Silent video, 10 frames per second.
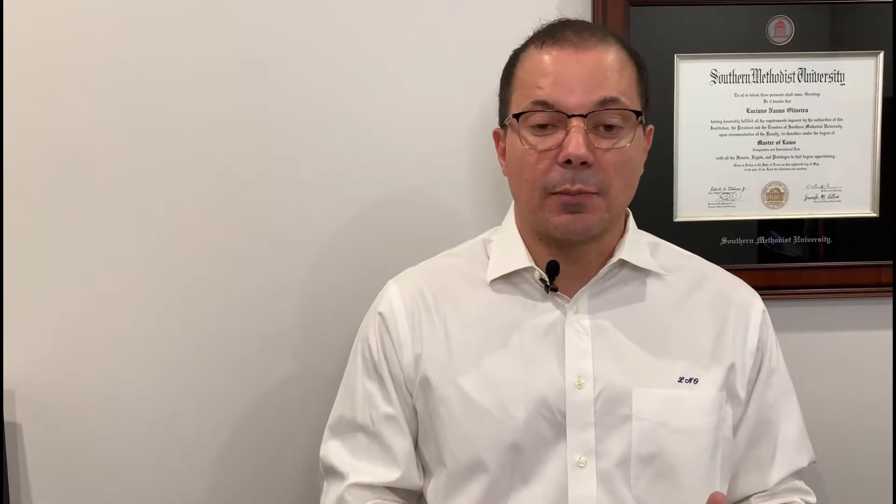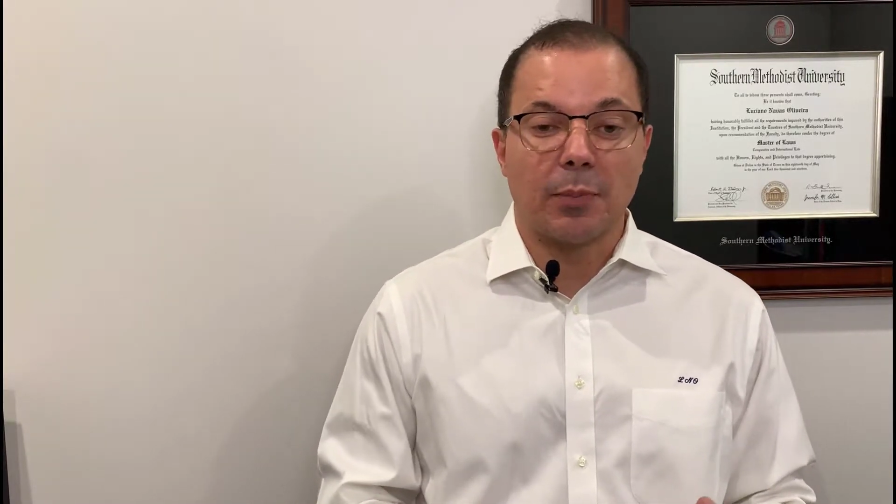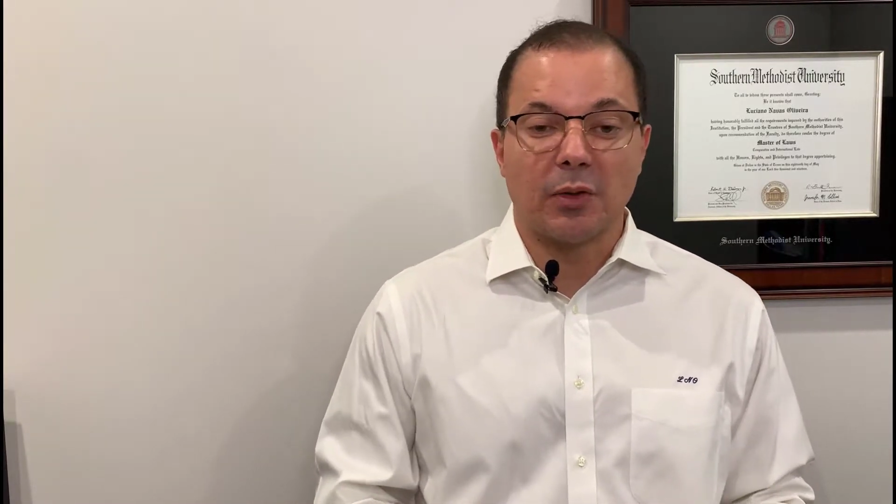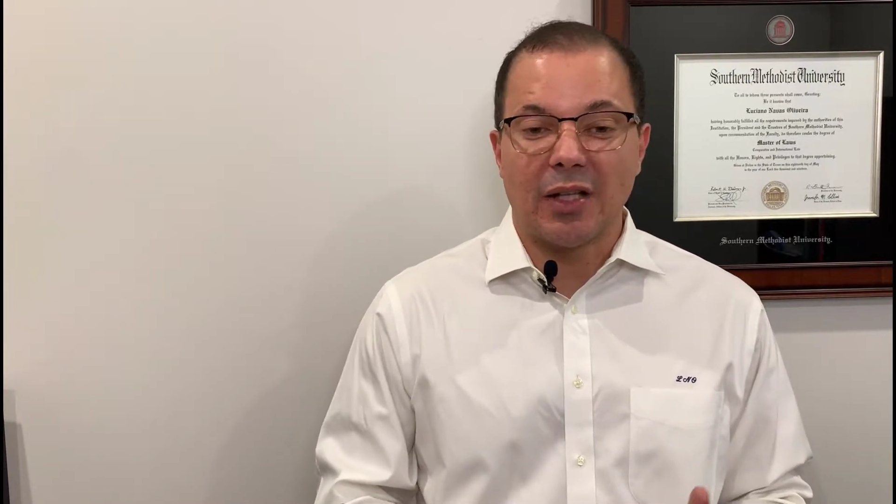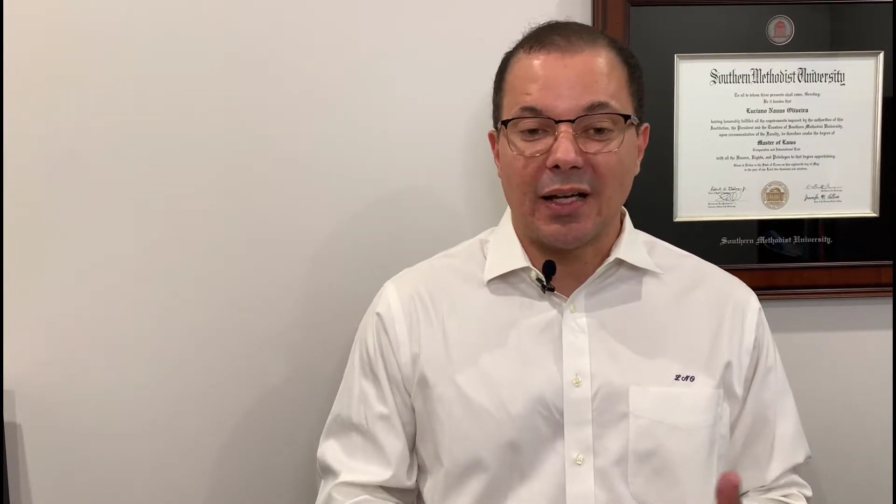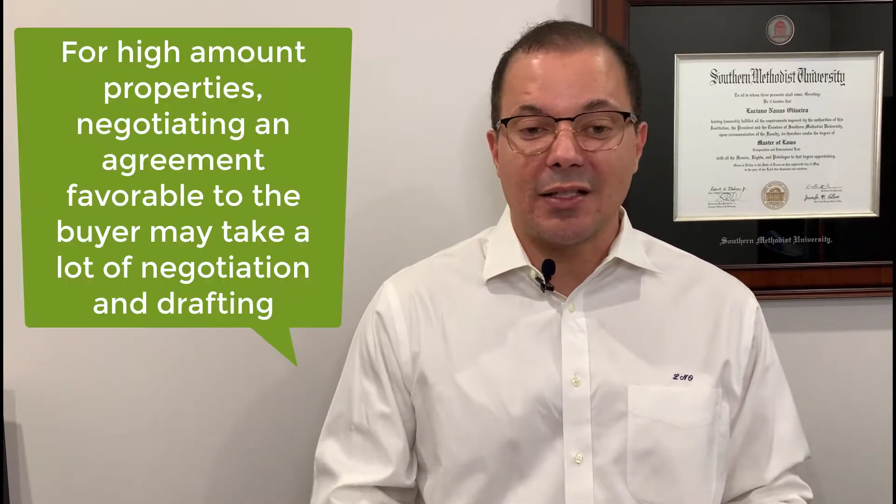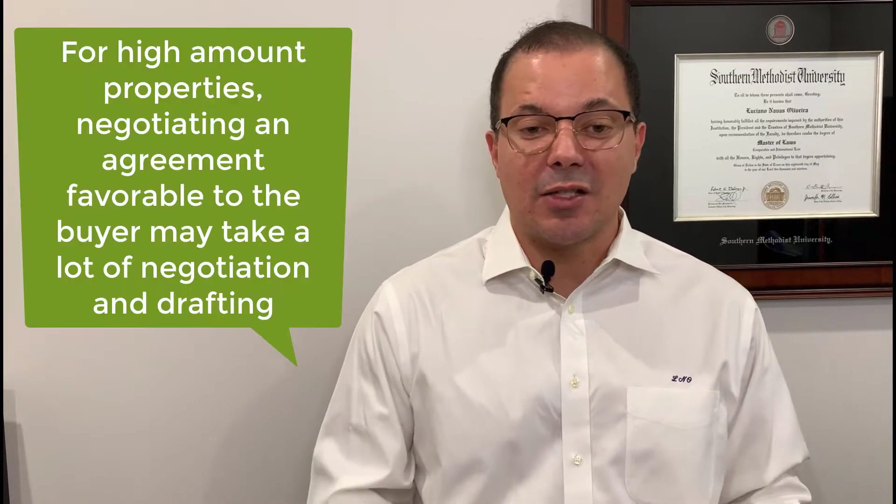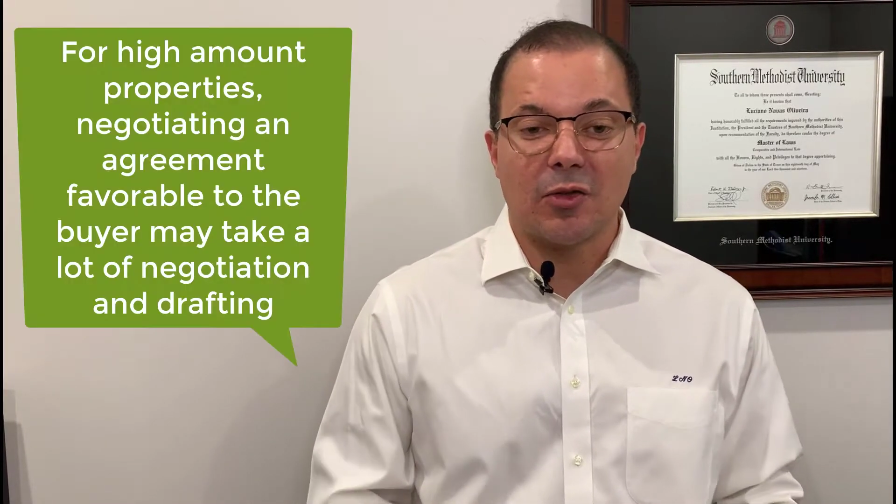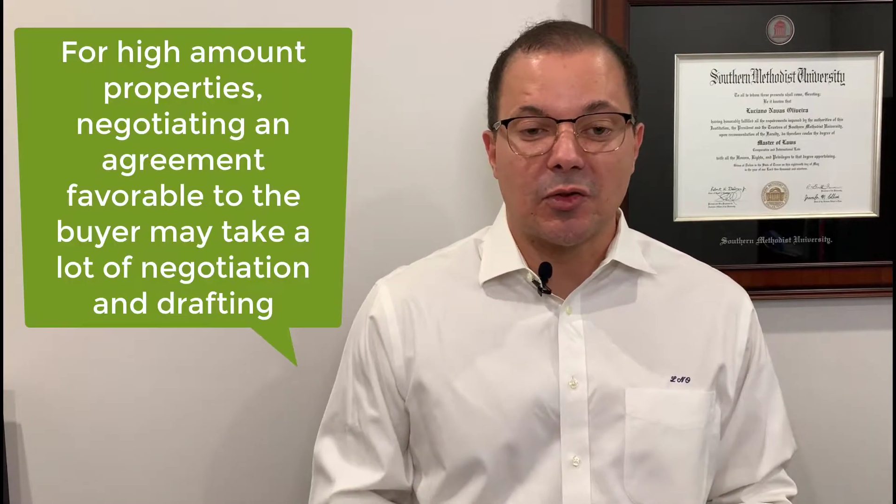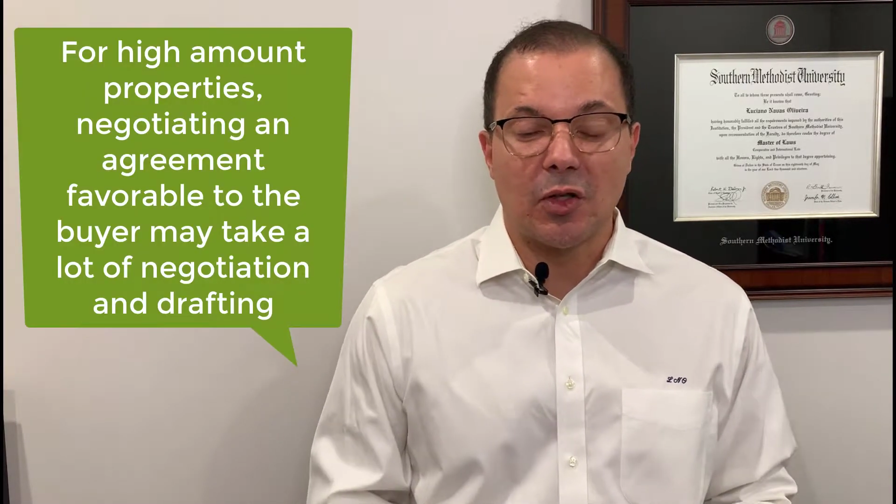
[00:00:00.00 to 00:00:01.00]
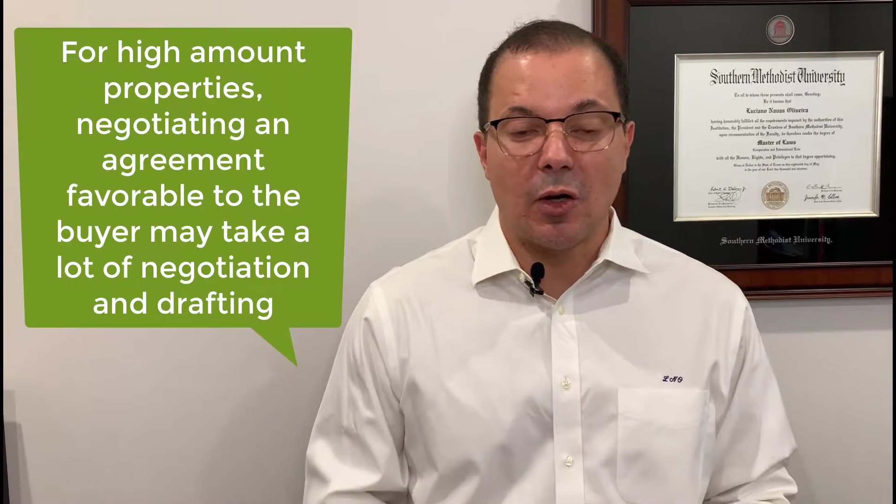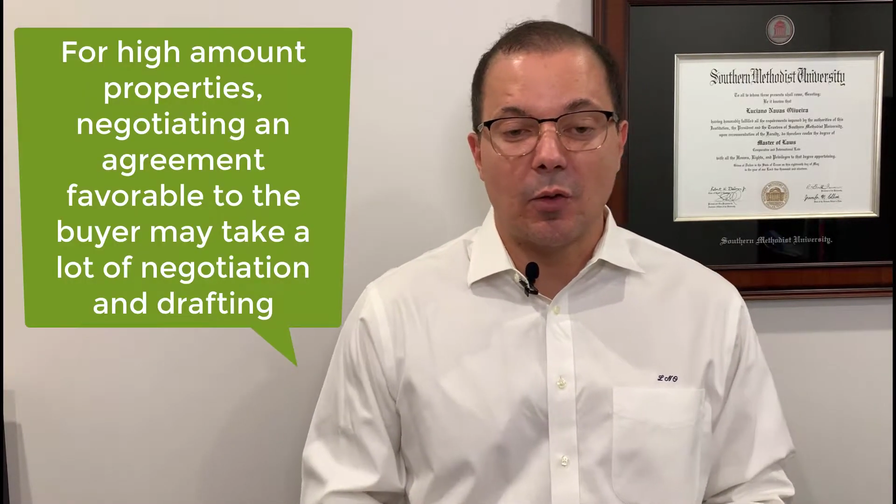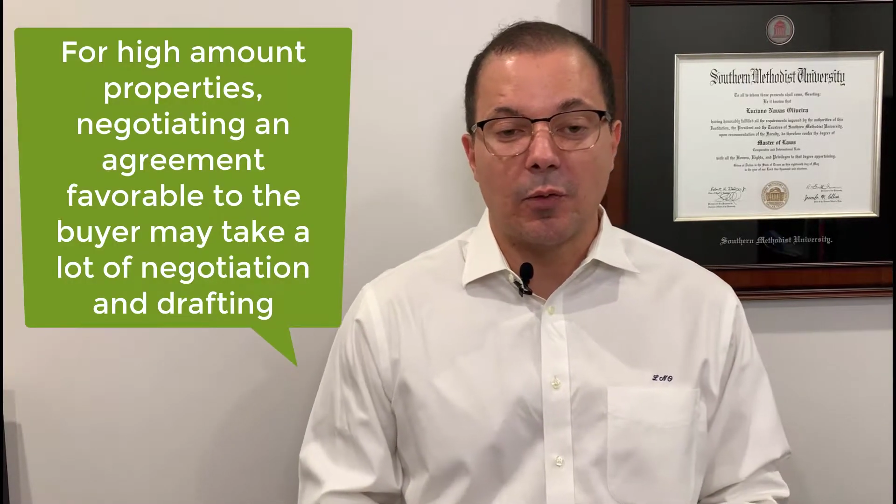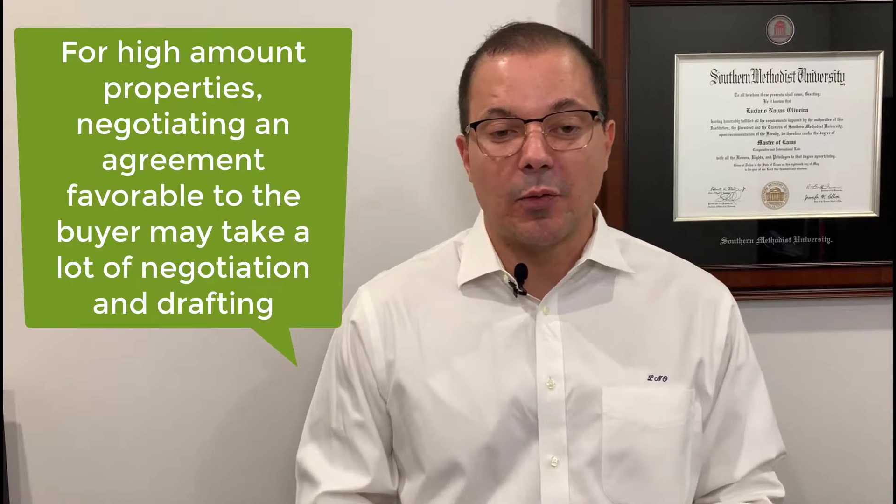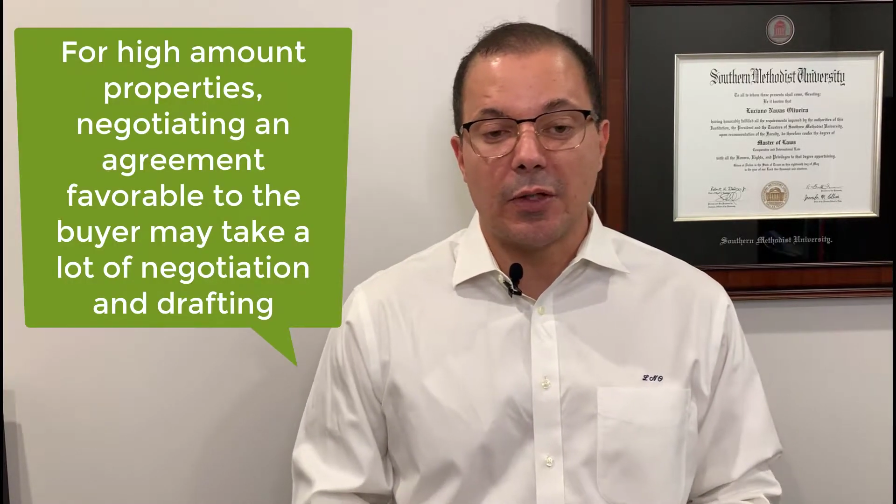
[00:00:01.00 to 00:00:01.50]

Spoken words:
protecting yourself.